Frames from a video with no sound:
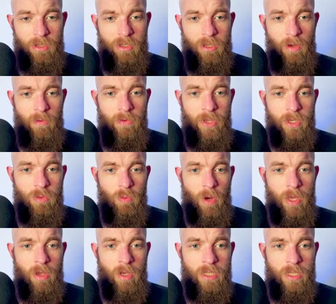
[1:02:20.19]
So this way
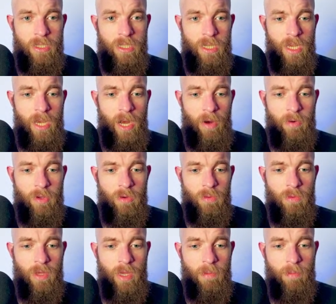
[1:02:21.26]
you can see how your
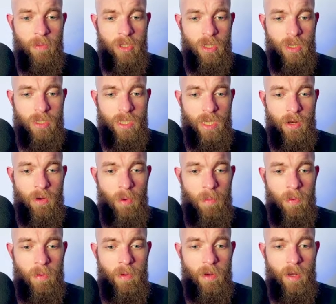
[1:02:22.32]
inputs are set up,
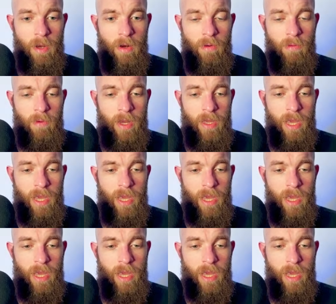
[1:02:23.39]
right?